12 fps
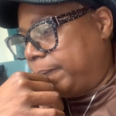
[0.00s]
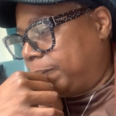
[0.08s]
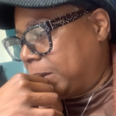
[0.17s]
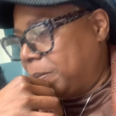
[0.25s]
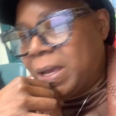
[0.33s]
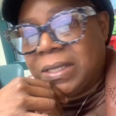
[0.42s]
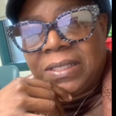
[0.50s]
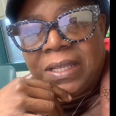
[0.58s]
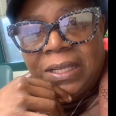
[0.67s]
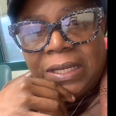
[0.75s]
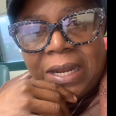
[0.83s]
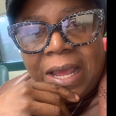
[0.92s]
best
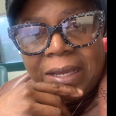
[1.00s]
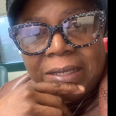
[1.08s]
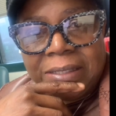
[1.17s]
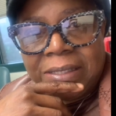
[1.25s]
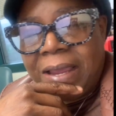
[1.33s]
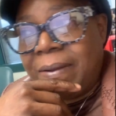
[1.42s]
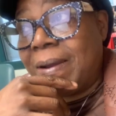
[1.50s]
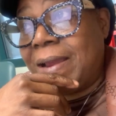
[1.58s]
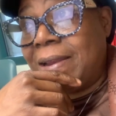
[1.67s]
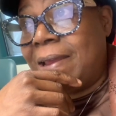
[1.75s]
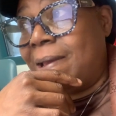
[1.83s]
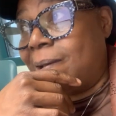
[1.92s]
thing that I can say right
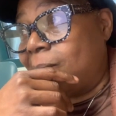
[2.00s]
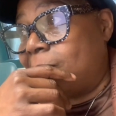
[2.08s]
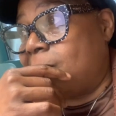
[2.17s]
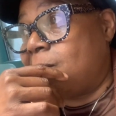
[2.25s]
now